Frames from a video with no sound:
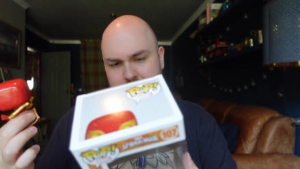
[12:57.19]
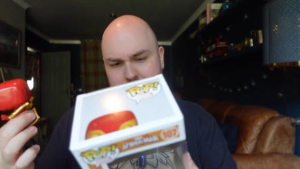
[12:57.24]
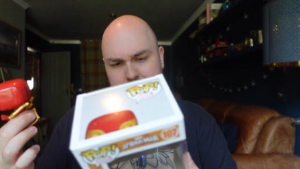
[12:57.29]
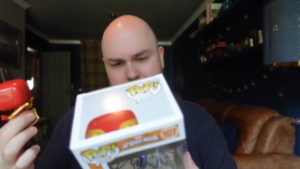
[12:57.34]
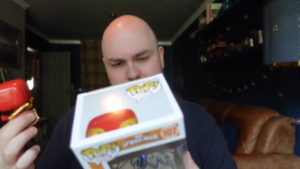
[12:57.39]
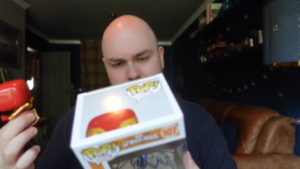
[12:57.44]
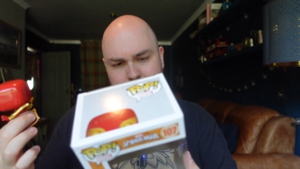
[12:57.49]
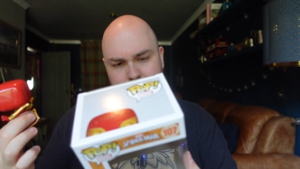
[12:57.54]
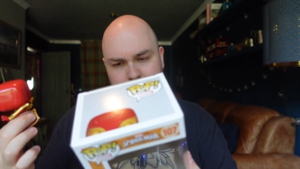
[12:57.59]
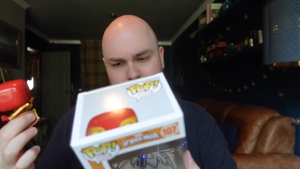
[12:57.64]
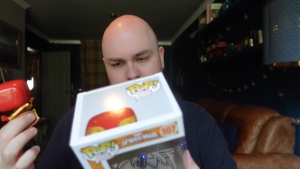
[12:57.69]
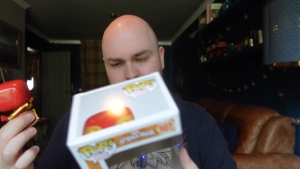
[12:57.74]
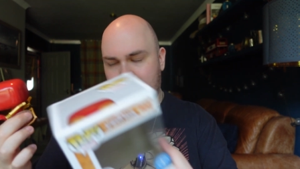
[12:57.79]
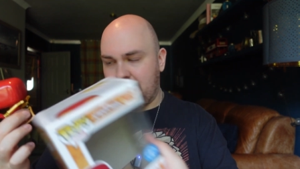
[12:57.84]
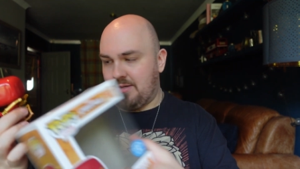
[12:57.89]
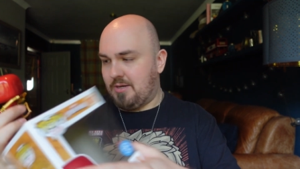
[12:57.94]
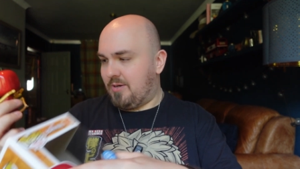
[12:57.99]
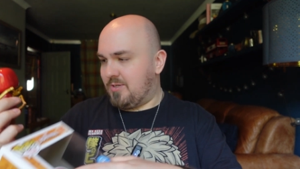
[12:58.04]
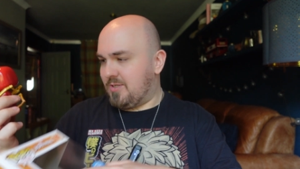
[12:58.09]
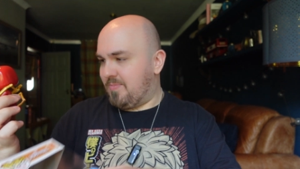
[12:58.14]
No,
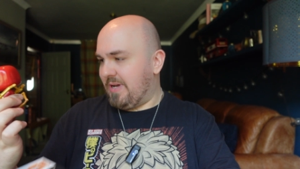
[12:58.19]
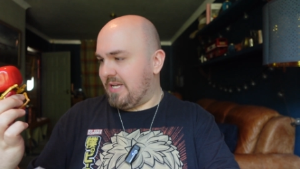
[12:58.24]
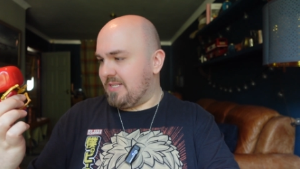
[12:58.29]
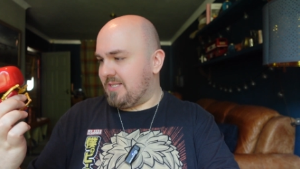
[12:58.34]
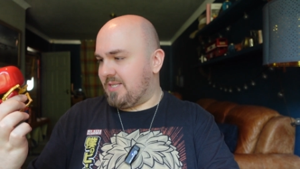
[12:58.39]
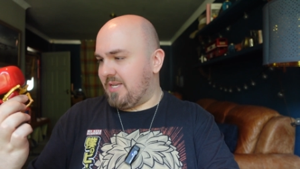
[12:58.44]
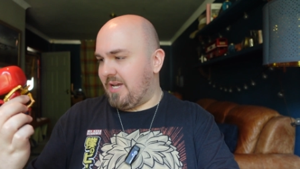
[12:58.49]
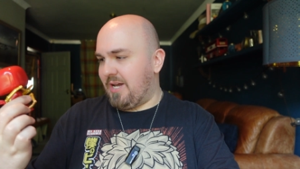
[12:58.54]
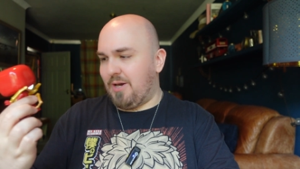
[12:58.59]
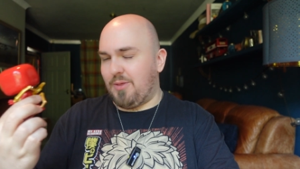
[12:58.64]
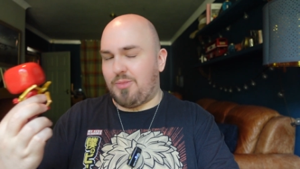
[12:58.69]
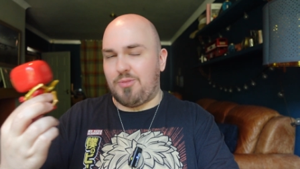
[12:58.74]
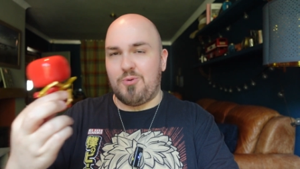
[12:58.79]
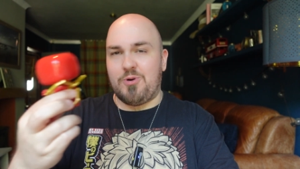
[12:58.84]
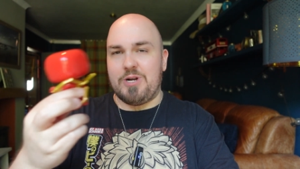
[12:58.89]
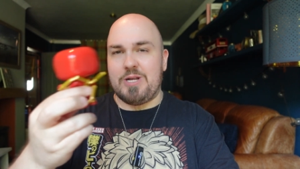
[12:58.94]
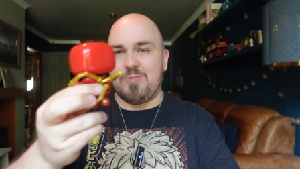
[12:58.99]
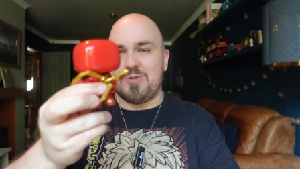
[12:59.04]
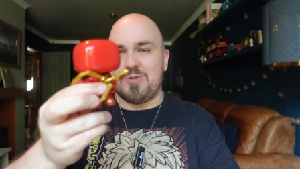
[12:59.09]
I was about to say, I thought